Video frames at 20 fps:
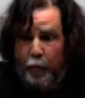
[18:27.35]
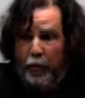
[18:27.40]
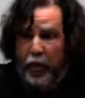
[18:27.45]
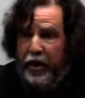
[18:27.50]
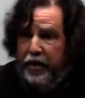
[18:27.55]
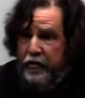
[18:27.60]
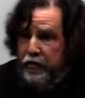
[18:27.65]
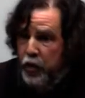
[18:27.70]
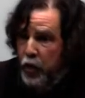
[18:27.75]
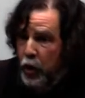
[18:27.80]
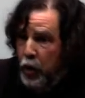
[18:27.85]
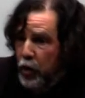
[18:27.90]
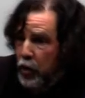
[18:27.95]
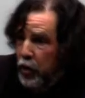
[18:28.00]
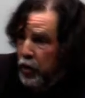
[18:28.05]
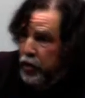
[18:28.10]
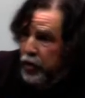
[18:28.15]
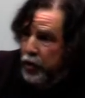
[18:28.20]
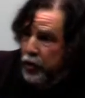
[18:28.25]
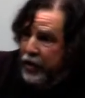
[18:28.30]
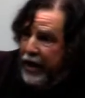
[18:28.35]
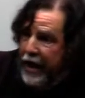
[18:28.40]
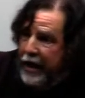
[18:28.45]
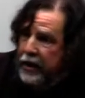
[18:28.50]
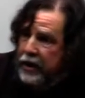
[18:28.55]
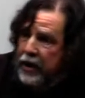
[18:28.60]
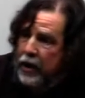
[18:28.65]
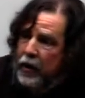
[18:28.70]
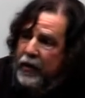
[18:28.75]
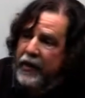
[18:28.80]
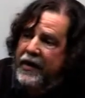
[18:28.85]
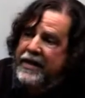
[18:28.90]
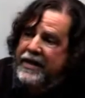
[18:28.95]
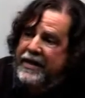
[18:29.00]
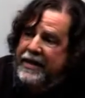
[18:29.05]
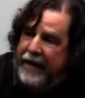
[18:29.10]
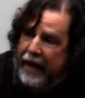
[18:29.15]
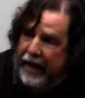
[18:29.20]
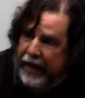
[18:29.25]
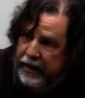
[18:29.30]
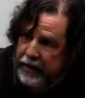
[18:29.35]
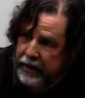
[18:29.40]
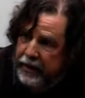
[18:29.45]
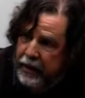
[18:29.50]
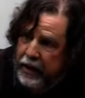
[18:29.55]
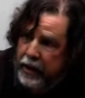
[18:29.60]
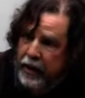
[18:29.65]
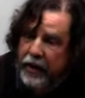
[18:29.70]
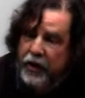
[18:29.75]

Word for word: But if you, you take the other side,